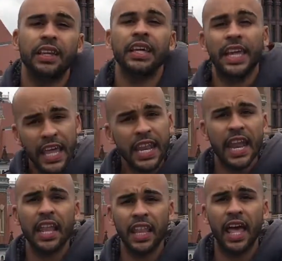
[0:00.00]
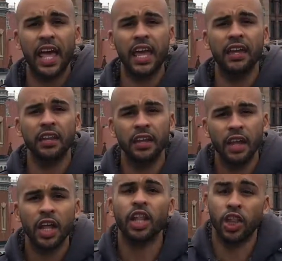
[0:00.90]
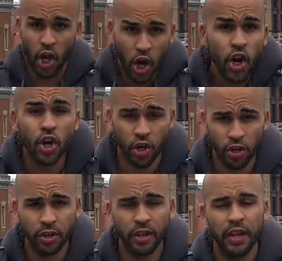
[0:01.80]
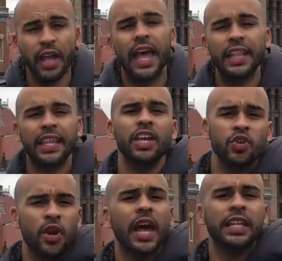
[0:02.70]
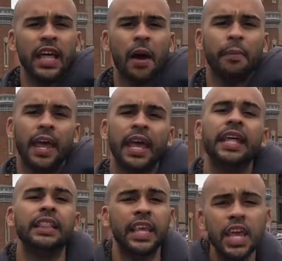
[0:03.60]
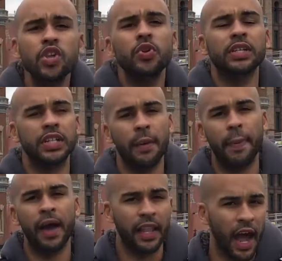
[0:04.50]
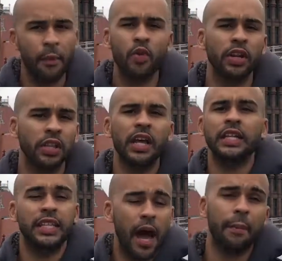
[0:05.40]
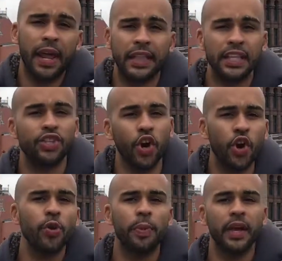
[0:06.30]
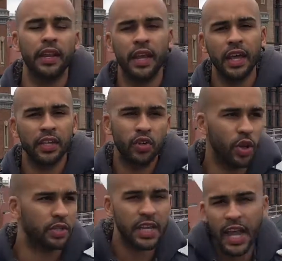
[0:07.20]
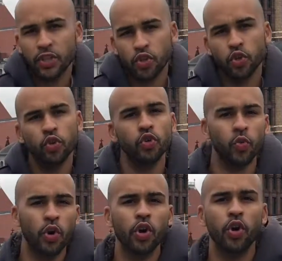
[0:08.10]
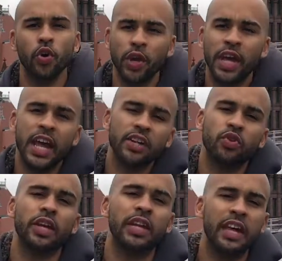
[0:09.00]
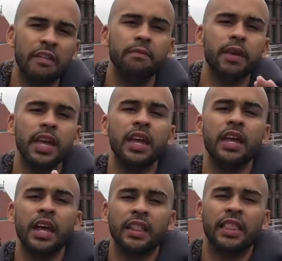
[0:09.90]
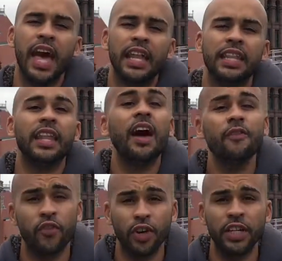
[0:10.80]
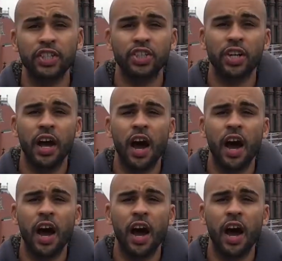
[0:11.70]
get in that lane, learn, and then you kind of dominate, and then you can step out. Like, I'm going to dominate this urban, tattoo world. It's going to give me that leverage,